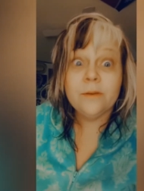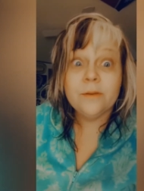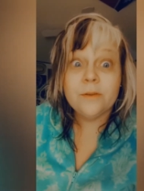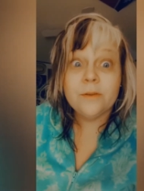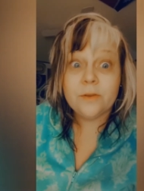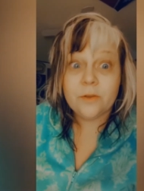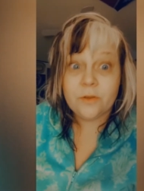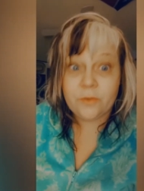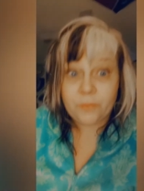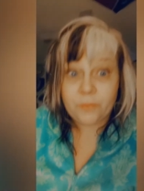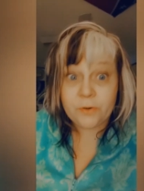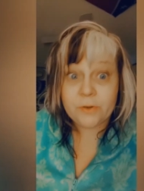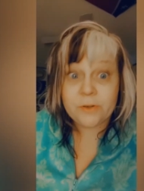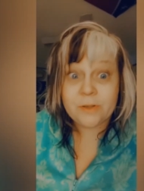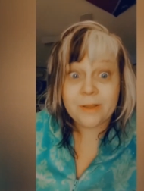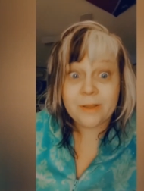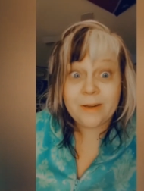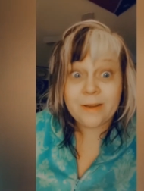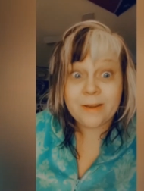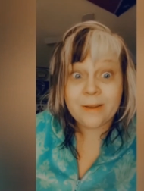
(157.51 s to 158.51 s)
So the first
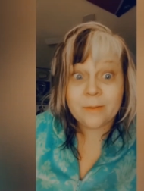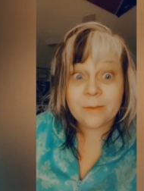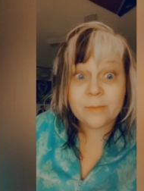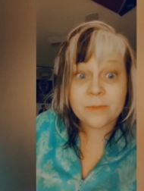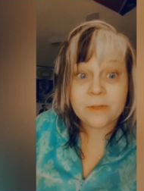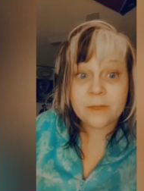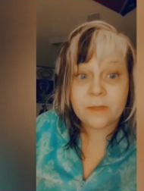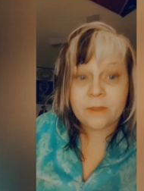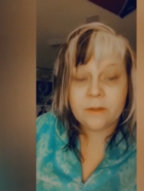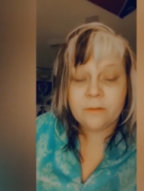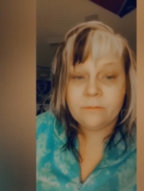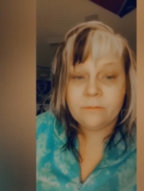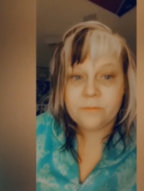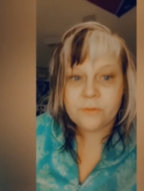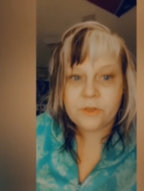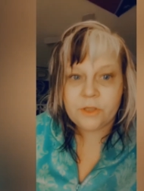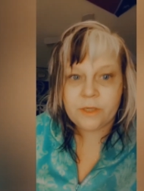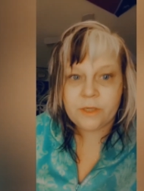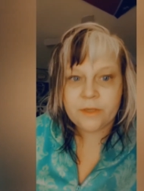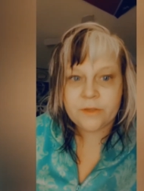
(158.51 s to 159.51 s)
lady comes in,
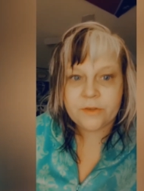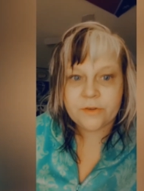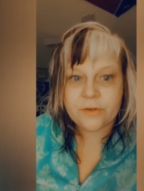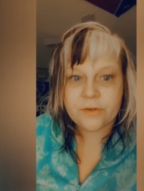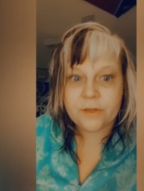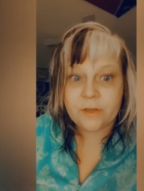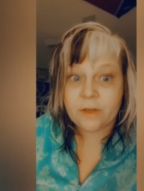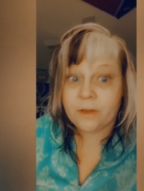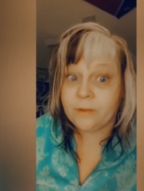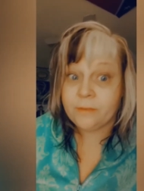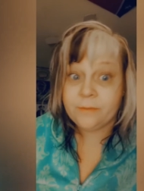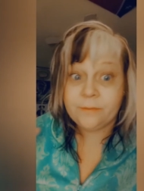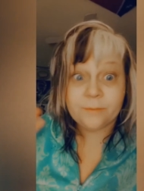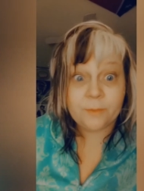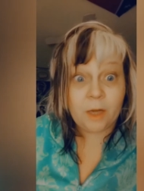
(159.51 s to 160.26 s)
she gets her stuff,